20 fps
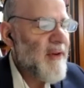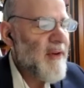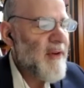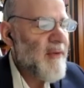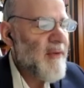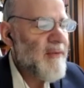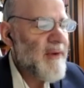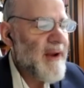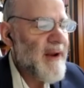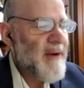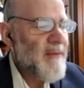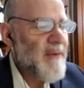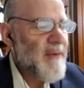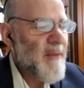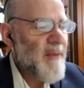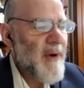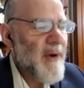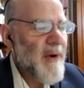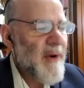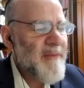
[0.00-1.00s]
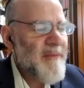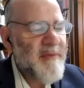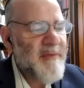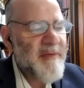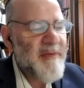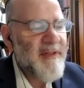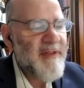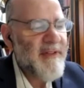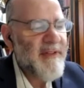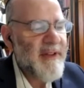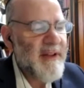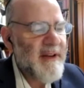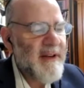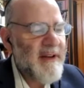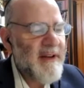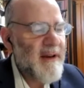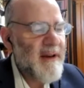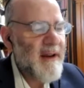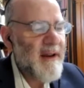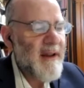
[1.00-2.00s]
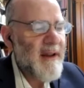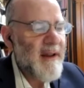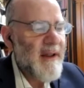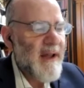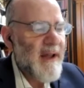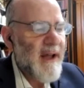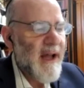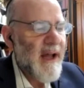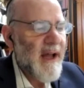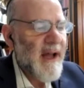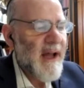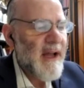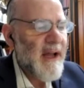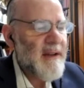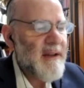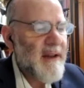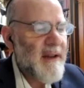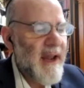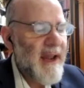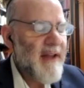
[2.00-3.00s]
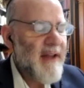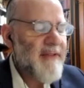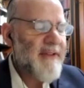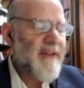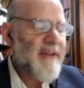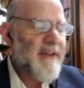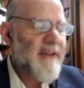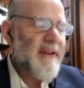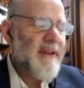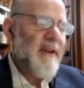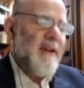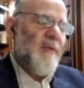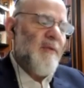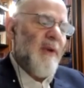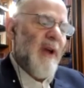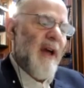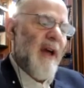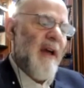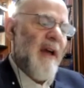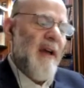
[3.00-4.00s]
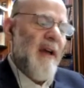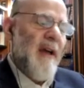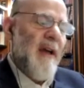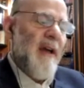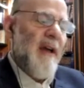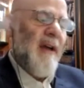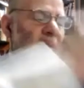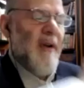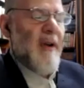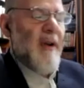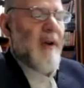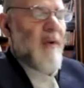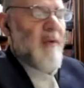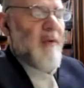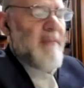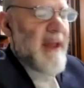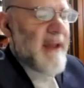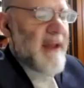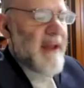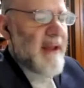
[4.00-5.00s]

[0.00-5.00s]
right. What was idan? I guess in Aramaic,